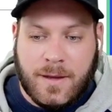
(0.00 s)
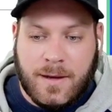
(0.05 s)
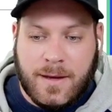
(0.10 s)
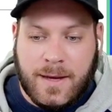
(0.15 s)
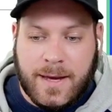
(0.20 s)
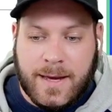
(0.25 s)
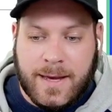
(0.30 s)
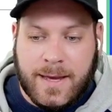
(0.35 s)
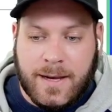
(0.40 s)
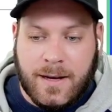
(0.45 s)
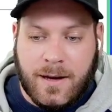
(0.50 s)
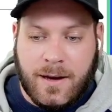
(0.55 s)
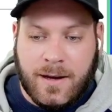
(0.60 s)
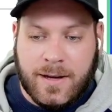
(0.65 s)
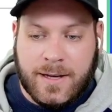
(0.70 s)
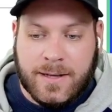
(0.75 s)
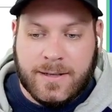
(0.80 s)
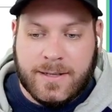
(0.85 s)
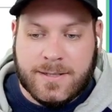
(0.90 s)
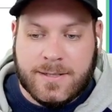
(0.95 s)
And
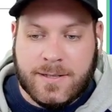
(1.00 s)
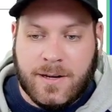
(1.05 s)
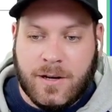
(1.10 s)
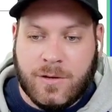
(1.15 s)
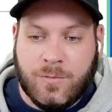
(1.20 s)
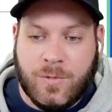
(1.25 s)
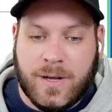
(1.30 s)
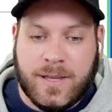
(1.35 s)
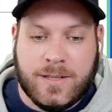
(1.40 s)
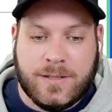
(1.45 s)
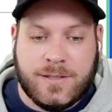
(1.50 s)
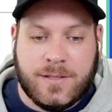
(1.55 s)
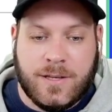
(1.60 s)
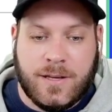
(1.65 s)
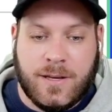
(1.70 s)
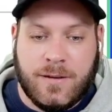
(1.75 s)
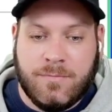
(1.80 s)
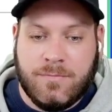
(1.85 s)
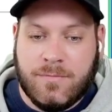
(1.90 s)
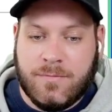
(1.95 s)
I can decide whether
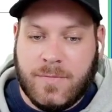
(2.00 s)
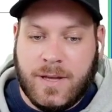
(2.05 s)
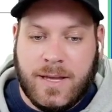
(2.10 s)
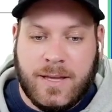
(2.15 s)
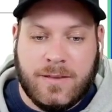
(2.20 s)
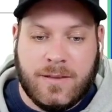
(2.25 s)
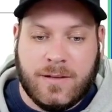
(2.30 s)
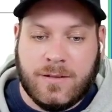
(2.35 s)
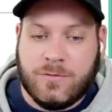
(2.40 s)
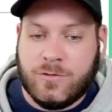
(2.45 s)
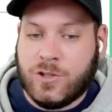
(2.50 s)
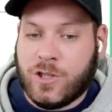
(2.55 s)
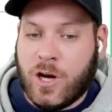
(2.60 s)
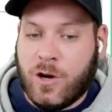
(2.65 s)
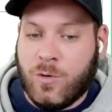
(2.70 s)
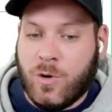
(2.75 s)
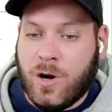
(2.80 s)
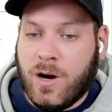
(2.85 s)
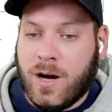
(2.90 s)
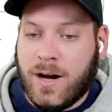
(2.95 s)
to either
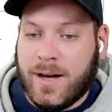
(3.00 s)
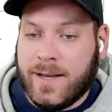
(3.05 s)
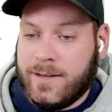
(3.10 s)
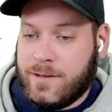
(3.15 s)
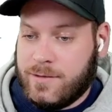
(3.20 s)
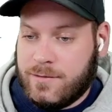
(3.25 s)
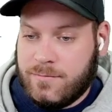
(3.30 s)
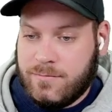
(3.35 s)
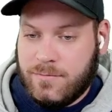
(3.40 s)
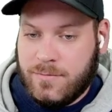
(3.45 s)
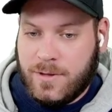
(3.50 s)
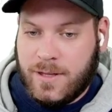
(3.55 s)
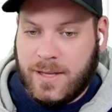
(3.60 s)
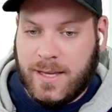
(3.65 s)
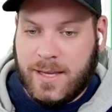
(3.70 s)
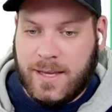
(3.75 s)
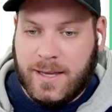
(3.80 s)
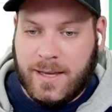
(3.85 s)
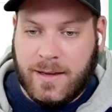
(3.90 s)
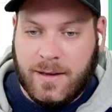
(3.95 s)
show or hide
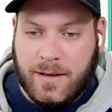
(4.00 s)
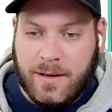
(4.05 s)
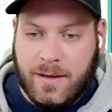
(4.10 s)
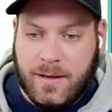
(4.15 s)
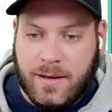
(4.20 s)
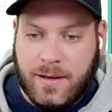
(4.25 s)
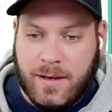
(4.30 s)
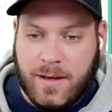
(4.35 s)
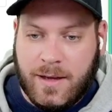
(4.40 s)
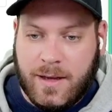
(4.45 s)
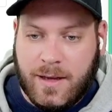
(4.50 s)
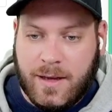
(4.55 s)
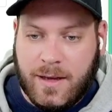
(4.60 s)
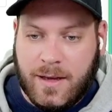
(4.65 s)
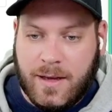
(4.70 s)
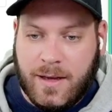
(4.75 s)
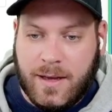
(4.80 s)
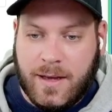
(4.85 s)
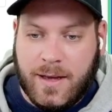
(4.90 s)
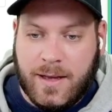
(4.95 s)
the
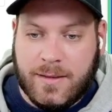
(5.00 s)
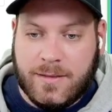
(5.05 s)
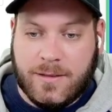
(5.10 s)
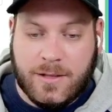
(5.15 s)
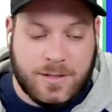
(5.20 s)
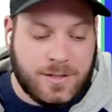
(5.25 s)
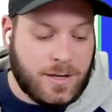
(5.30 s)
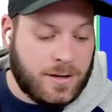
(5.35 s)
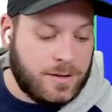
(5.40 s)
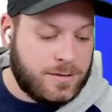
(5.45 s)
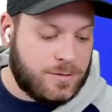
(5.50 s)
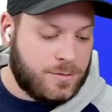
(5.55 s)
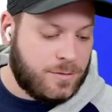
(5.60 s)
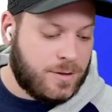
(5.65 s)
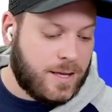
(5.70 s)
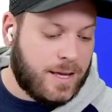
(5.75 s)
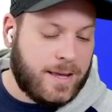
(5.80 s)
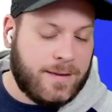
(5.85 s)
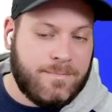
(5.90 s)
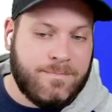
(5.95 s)
title
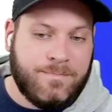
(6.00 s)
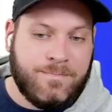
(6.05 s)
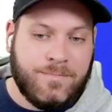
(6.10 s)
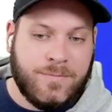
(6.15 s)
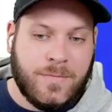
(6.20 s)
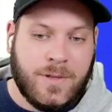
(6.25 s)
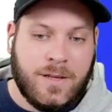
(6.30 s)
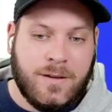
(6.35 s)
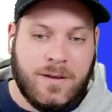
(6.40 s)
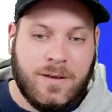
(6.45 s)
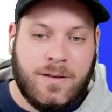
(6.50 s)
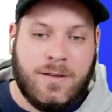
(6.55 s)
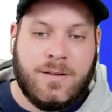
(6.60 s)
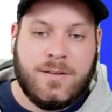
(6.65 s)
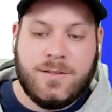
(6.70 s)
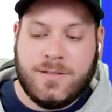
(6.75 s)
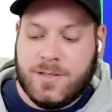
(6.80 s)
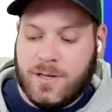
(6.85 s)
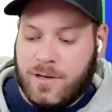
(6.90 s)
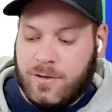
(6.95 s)
there.
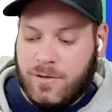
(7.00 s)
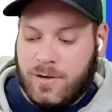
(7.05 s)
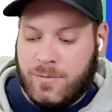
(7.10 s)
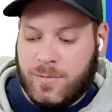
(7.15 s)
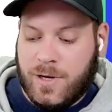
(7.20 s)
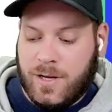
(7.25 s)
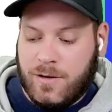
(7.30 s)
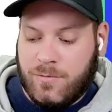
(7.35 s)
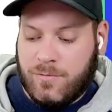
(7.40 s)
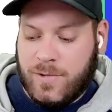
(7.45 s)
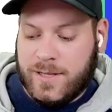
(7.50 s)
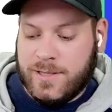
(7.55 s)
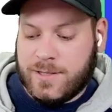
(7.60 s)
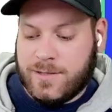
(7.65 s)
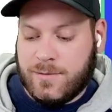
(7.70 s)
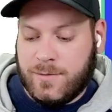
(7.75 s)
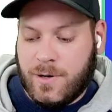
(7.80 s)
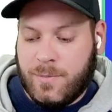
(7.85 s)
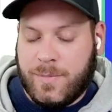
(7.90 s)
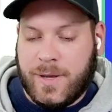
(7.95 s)
So I'm going to
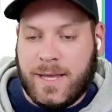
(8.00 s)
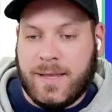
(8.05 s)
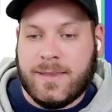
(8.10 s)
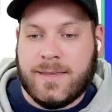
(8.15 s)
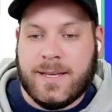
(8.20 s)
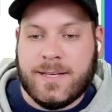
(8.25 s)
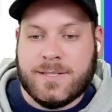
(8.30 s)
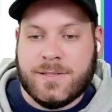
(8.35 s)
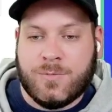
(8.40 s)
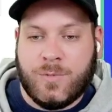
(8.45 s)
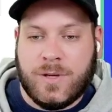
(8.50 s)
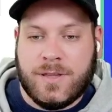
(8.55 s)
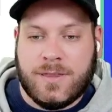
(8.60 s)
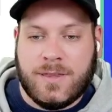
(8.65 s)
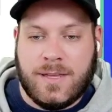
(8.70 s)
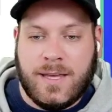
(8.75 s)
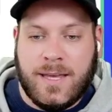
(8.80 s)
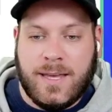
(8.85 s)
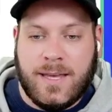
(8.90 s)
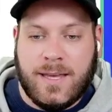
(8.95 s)
rinse and repeat this with
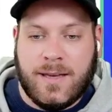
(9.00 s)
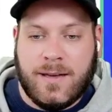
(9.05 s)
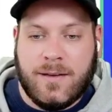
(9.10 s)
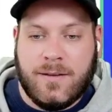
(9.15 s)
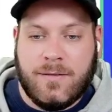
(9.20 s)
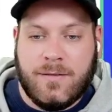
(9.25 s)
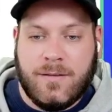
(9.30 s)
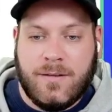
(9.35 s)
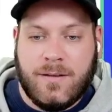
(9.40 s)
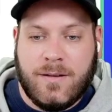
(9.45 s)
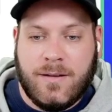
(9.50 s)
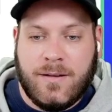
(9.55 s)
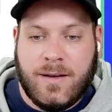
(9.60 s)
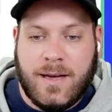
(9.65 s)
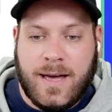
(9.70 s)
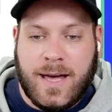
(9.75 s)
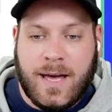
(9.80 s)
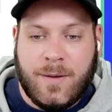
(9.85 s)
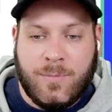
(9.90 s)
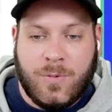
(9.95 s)
the
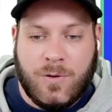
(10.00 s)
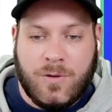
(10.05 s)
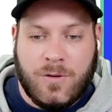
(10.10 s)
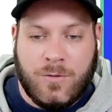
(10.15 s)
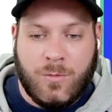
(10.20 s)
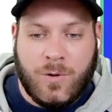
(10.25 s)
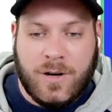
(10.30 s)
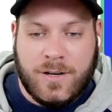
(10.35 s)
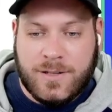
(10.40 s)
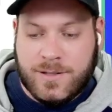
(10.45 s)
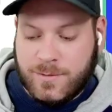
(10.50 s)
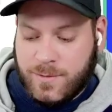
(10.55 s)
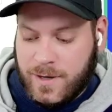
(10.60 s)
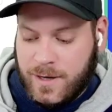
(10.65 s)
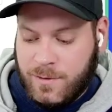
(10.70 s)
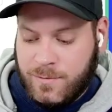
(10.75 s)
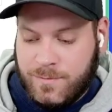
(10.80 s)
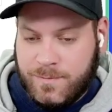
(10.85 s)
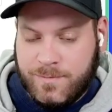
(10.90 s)
Apple one as well.